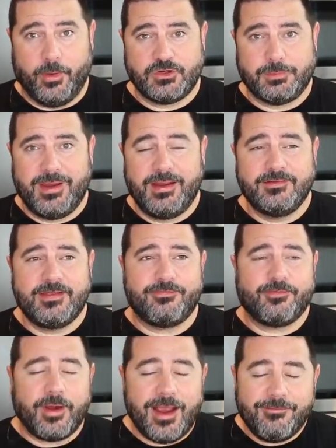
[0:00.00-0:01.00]
which means that
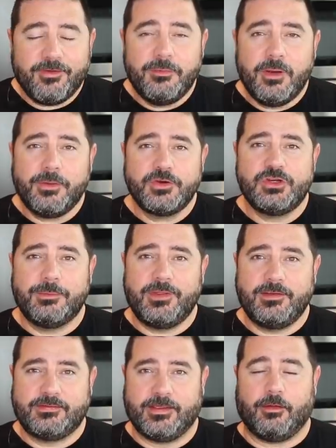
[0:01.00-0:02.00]
for every membership
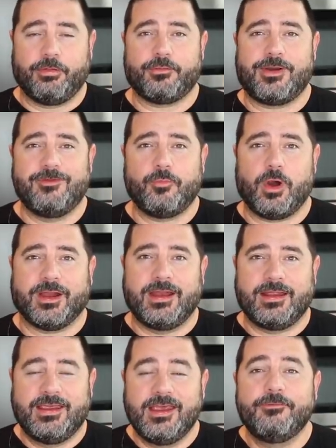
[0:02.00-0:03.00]
they sell, Thrive
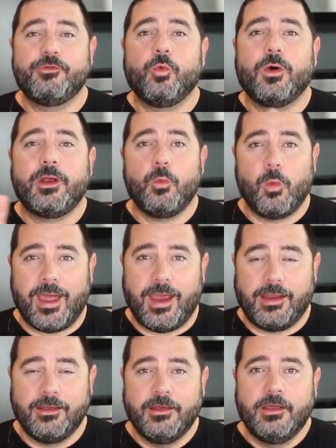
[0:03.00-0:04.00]
Market gives one away